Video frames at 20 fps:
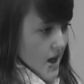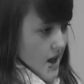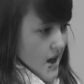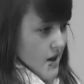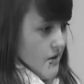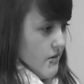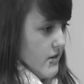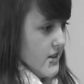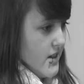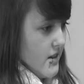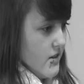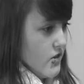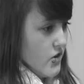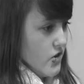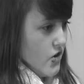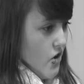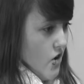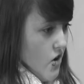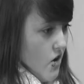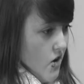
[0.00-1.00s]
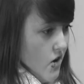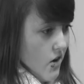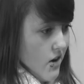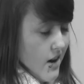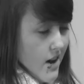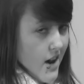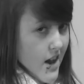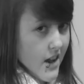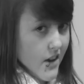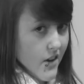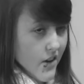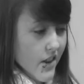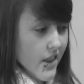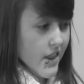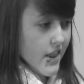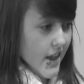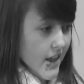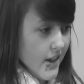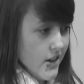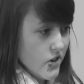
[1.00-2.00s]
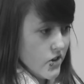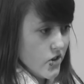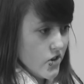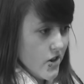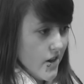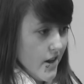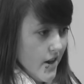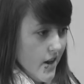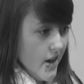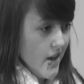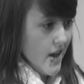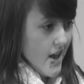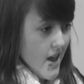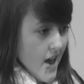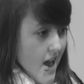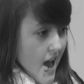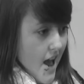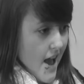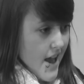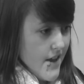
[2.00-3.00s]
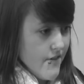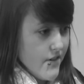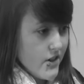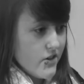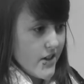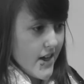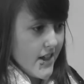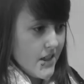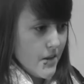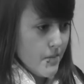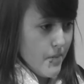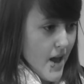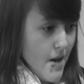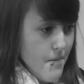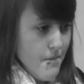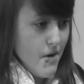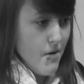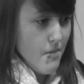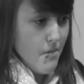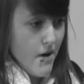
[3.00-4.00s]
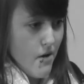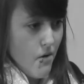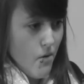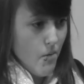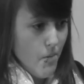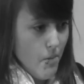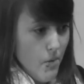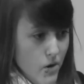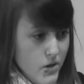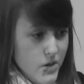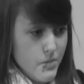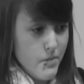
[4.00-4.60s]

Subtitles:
I was in shock. I couldn't think straight. I even tried to blackmail my own boss